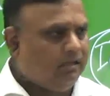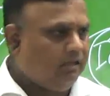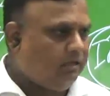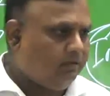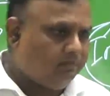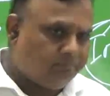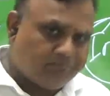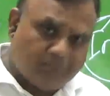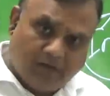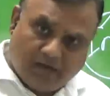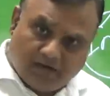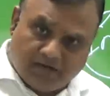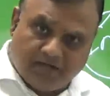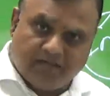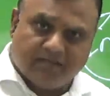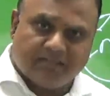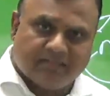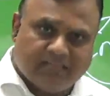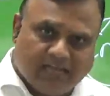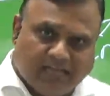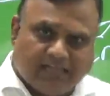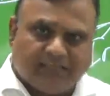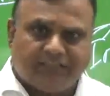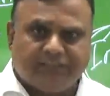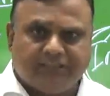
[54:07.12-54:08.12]
Margaret
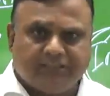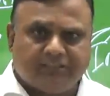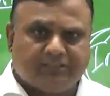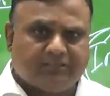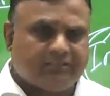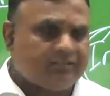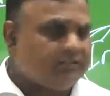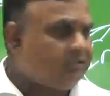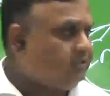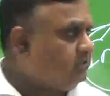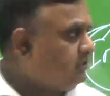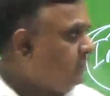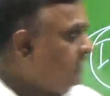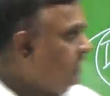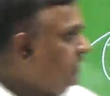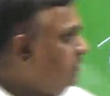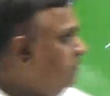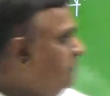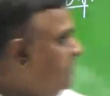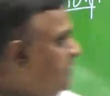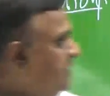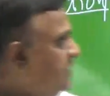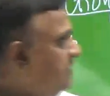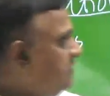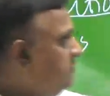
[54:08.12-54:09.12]
Thatcher's
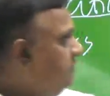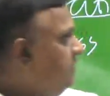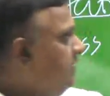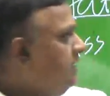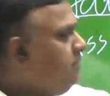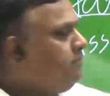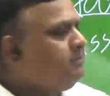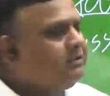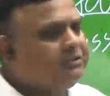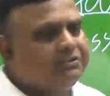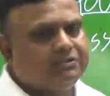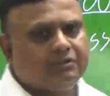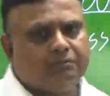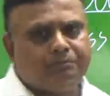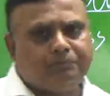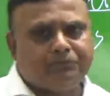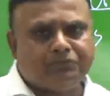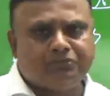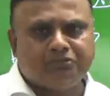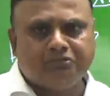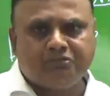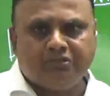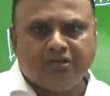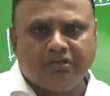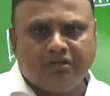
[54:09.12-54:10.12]
statement is very much
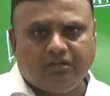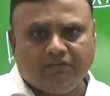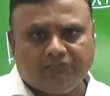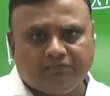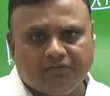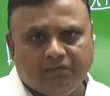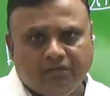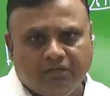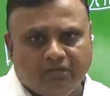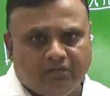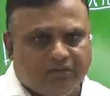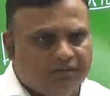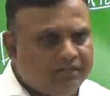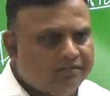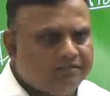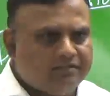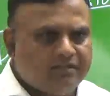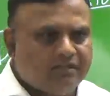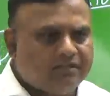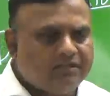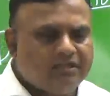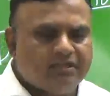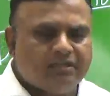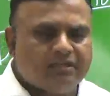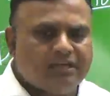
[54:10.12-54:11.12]
representative. There is
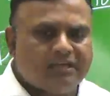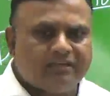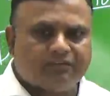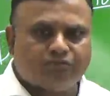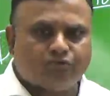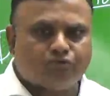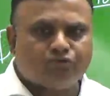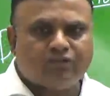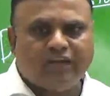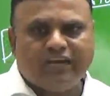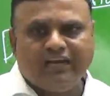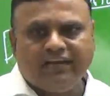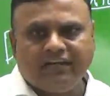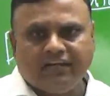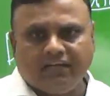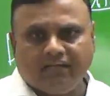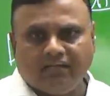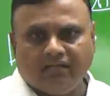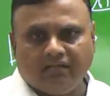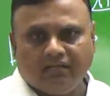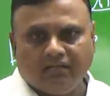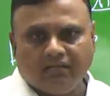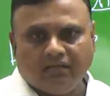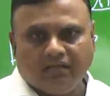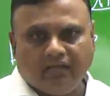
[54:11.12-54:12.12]
nothing like society
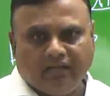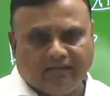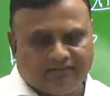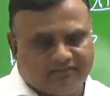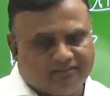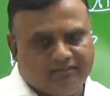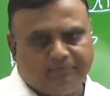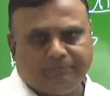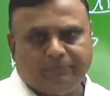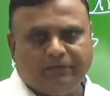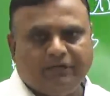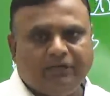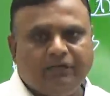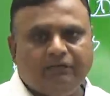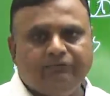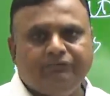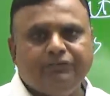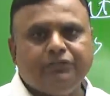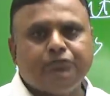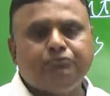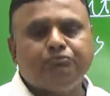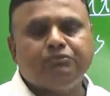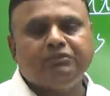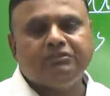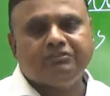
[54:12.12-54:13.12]
except
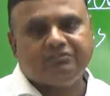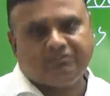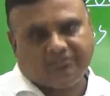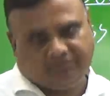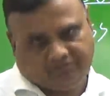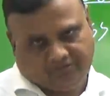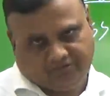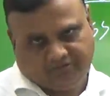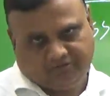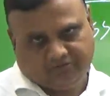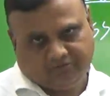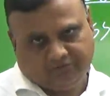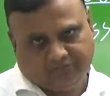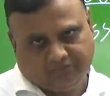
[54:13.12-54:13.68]
individuals.